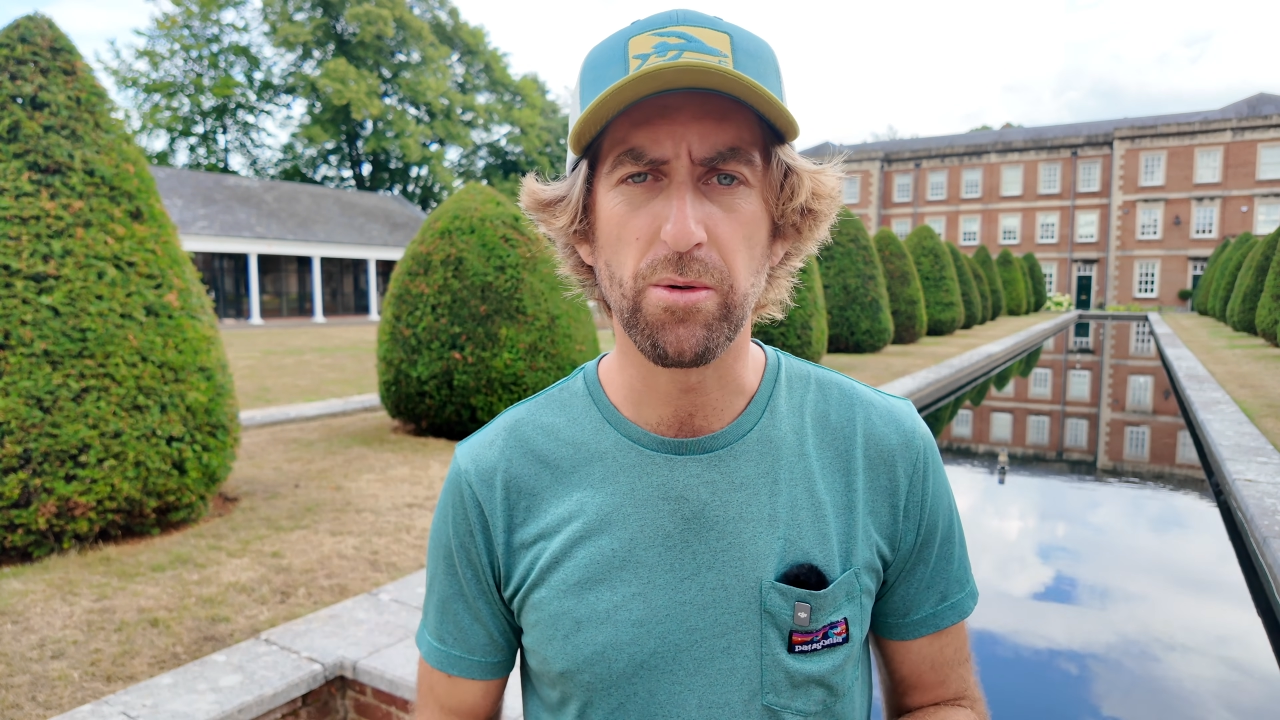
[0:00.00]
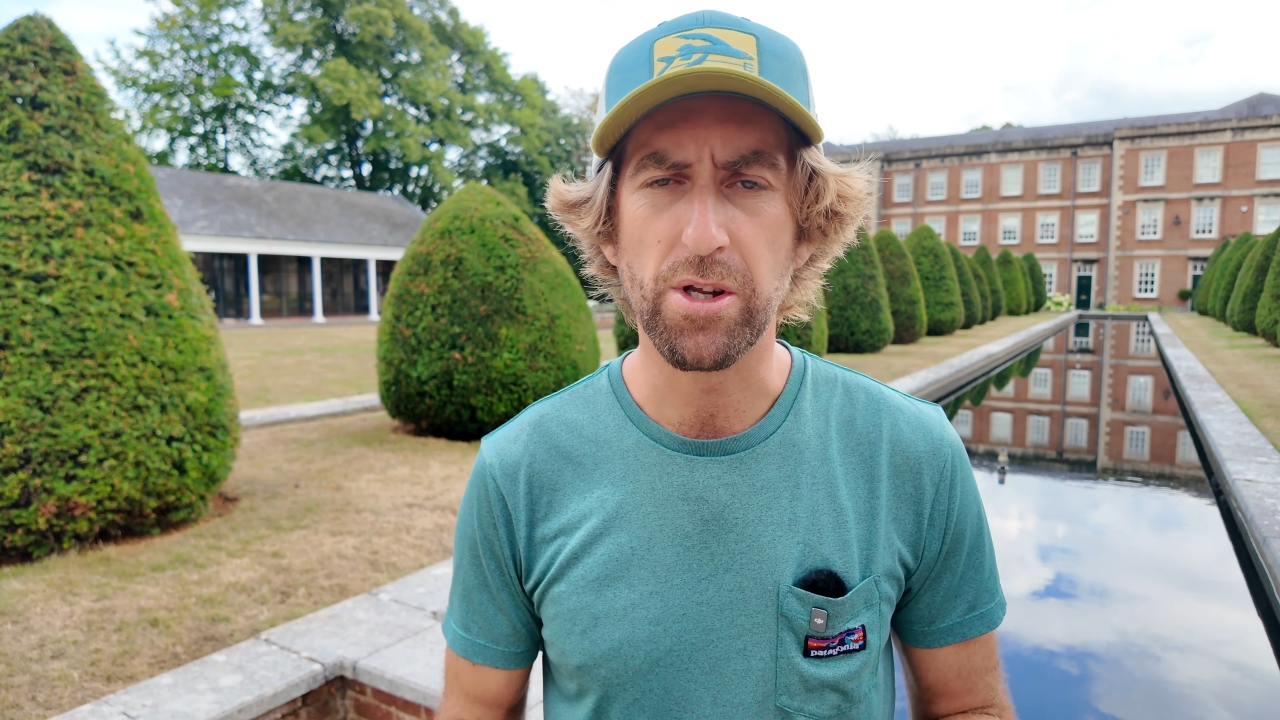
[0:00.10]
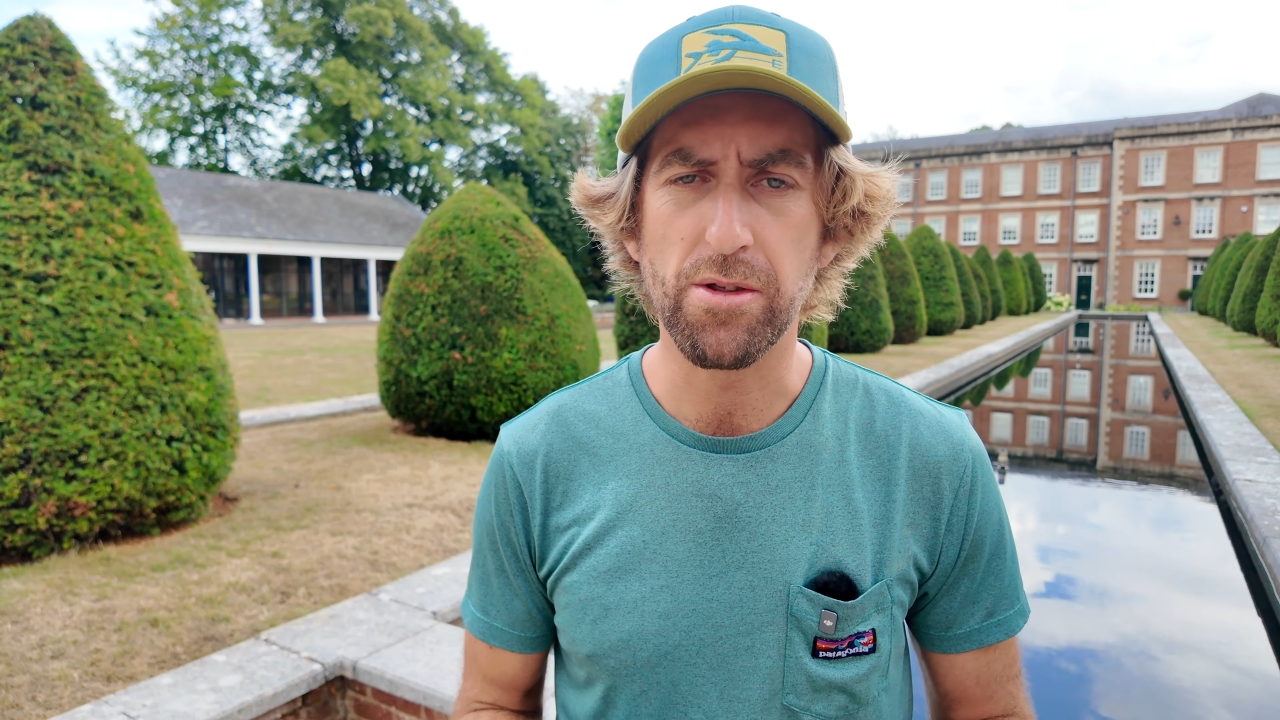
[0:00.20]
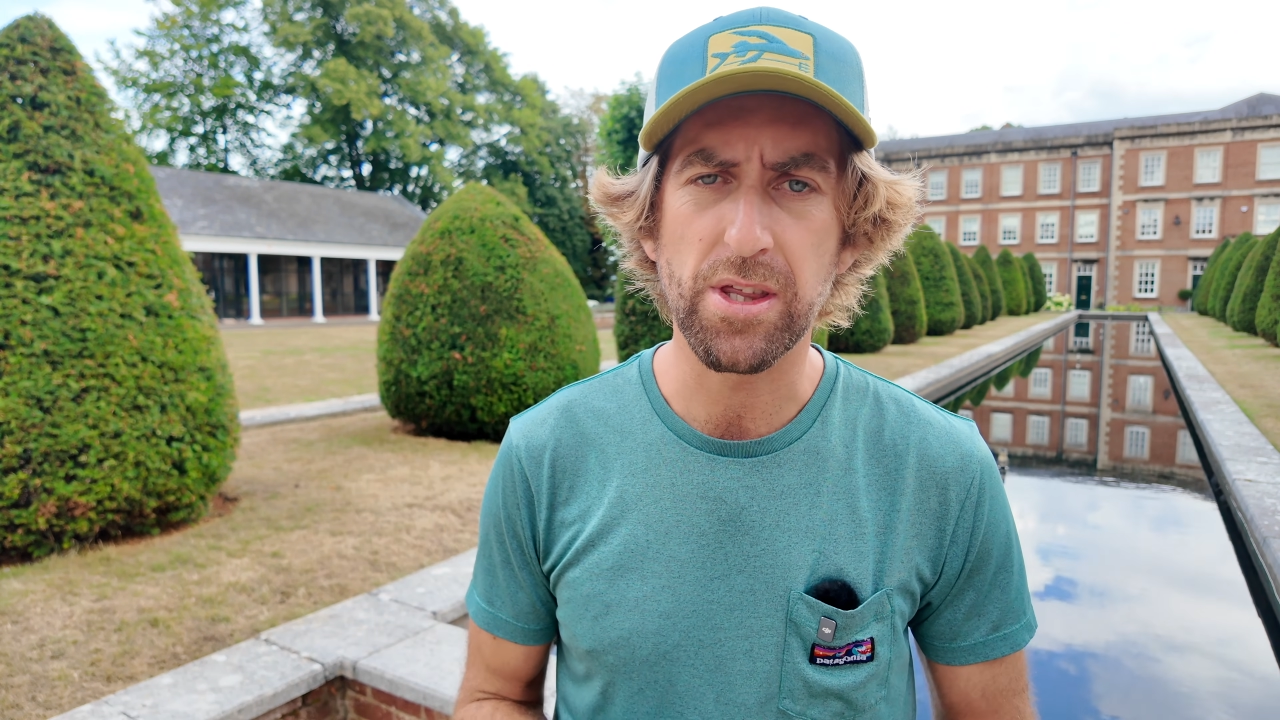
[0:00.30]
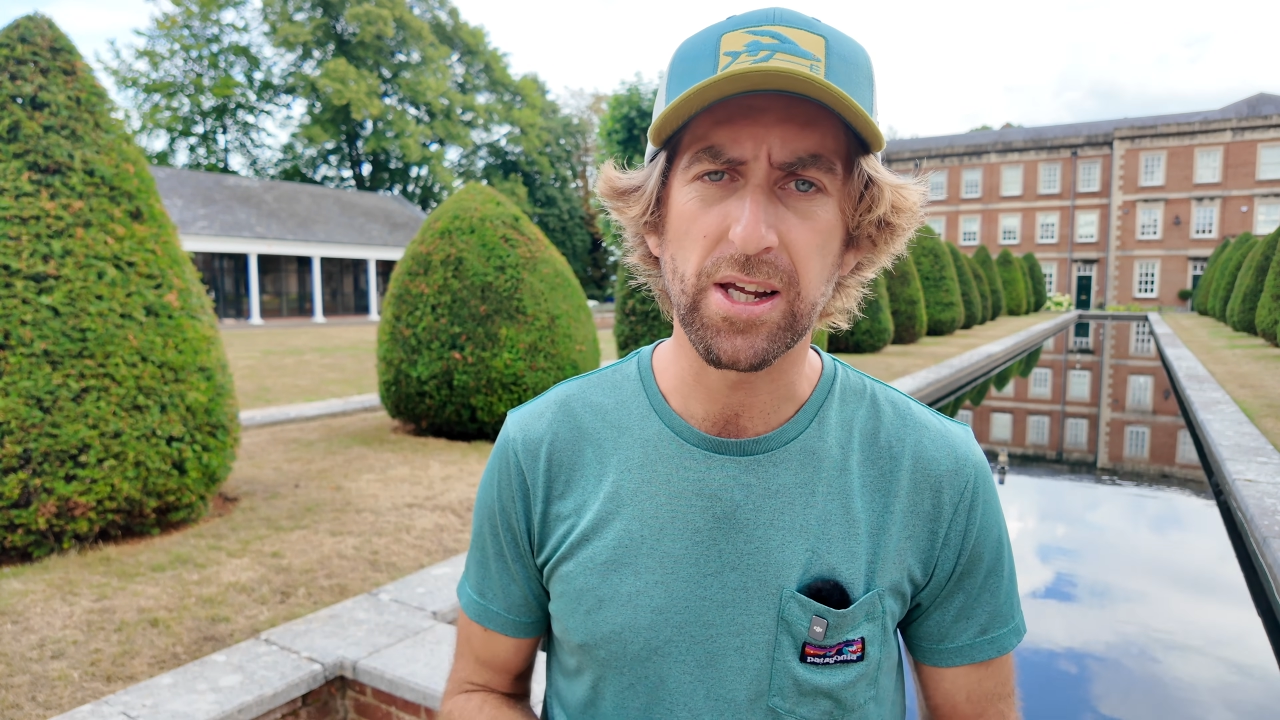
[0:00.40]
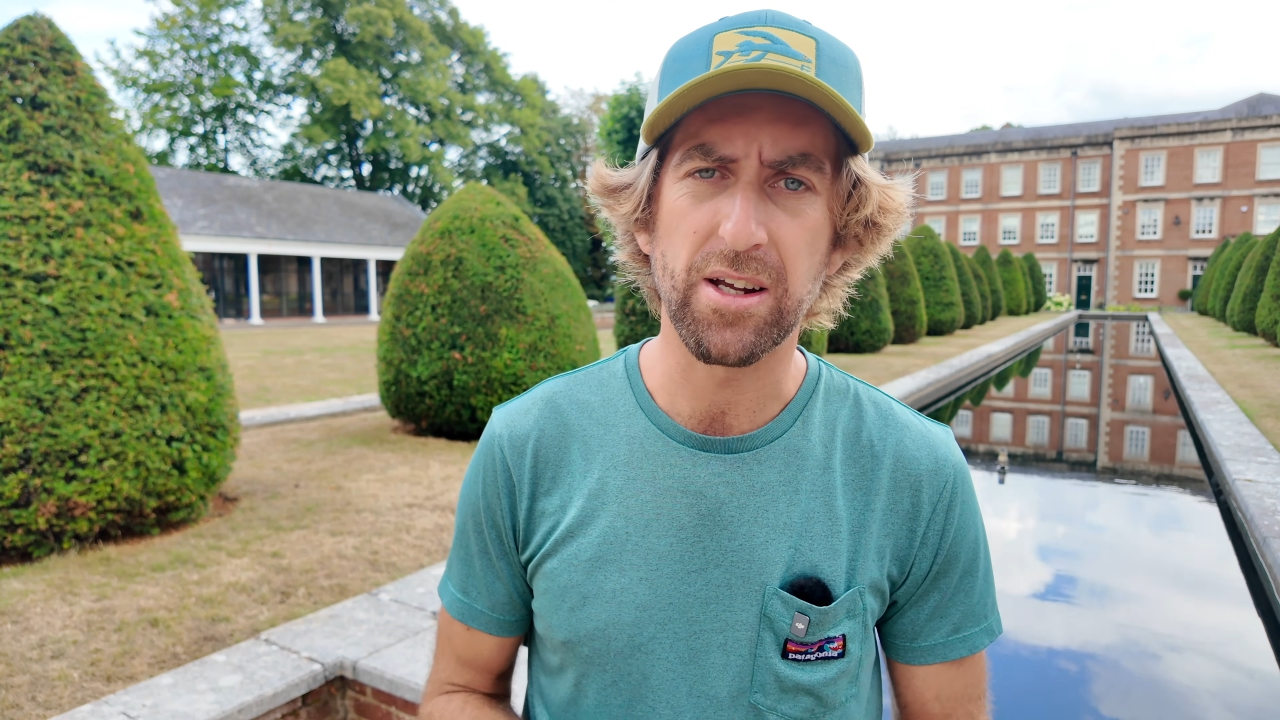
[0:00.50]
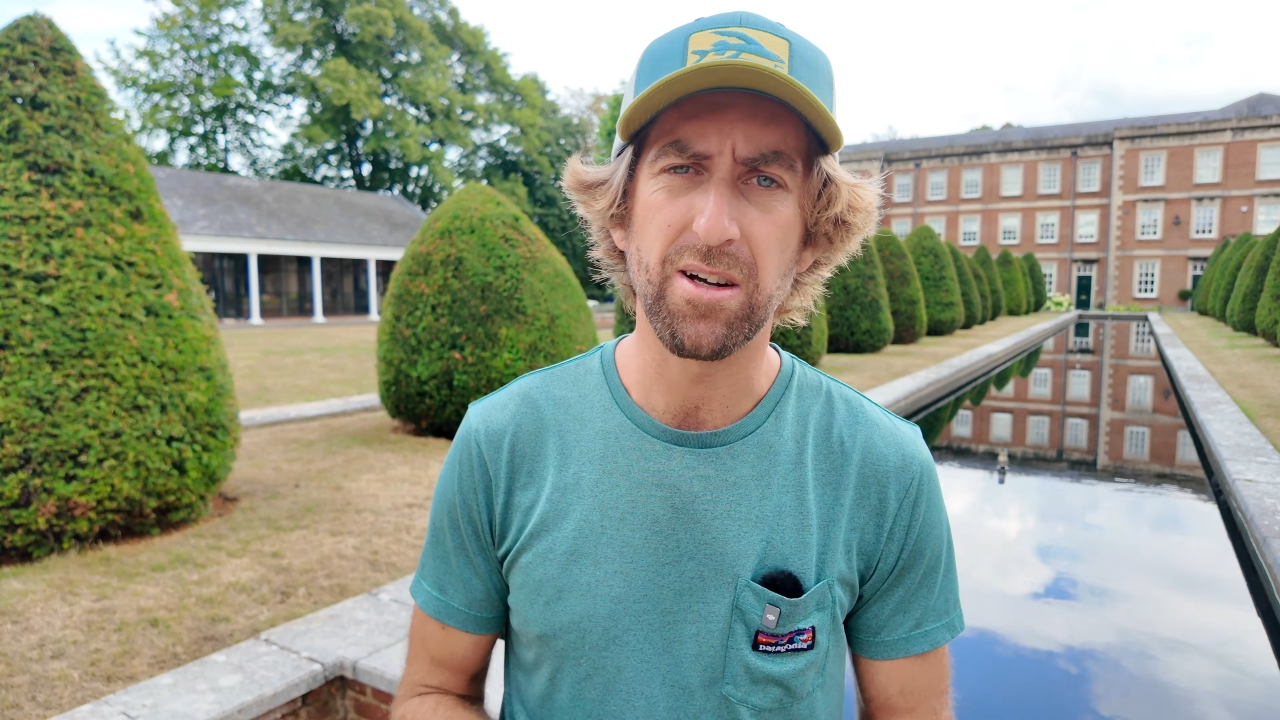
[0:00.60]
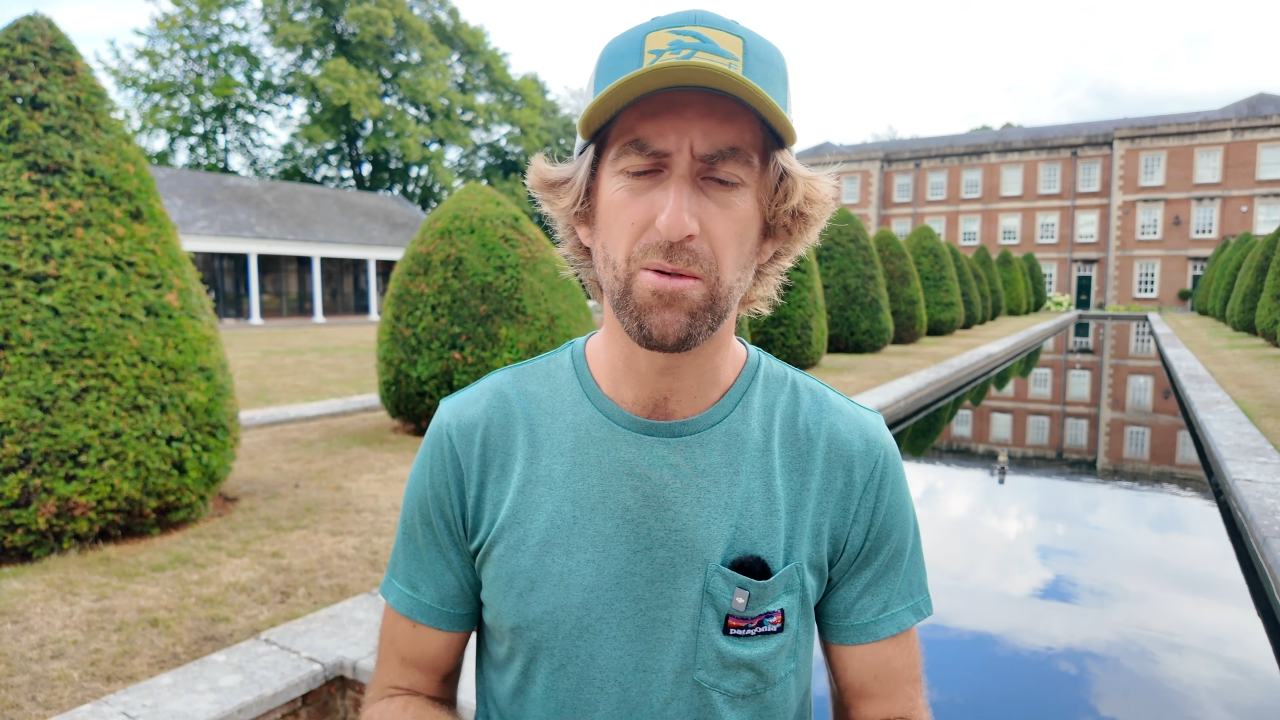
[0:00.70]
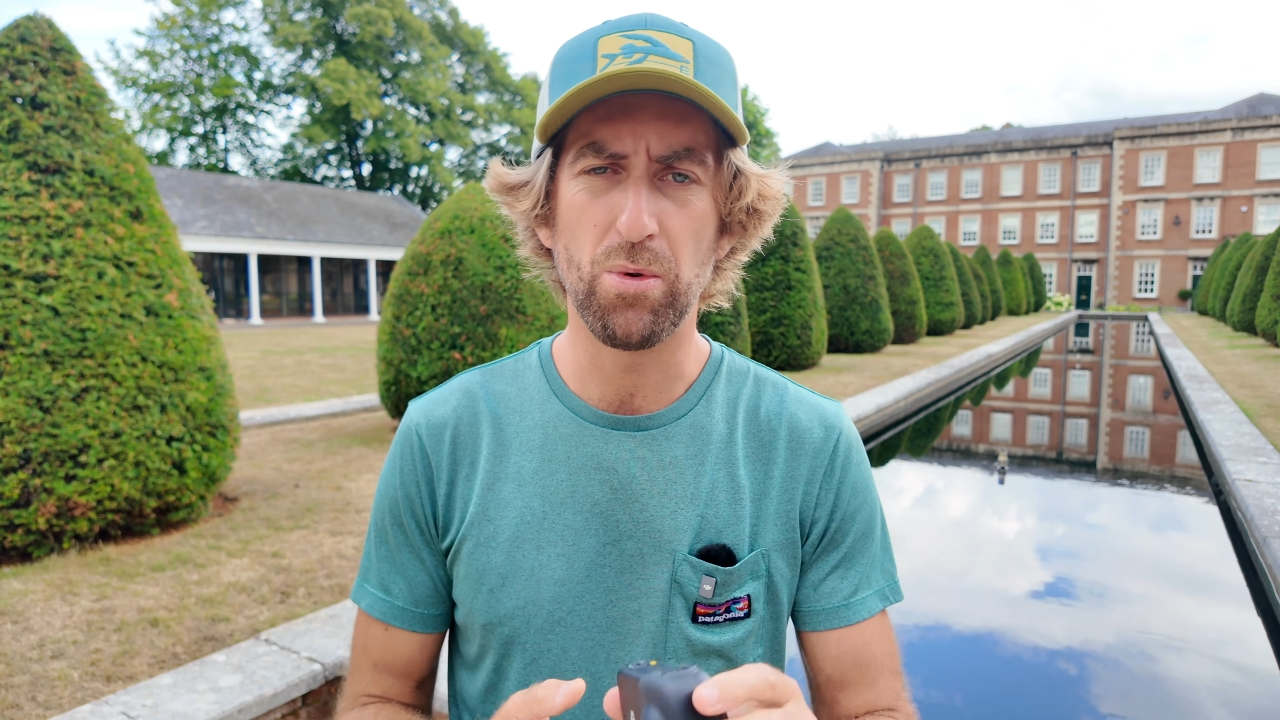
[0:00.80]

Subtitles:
what you think.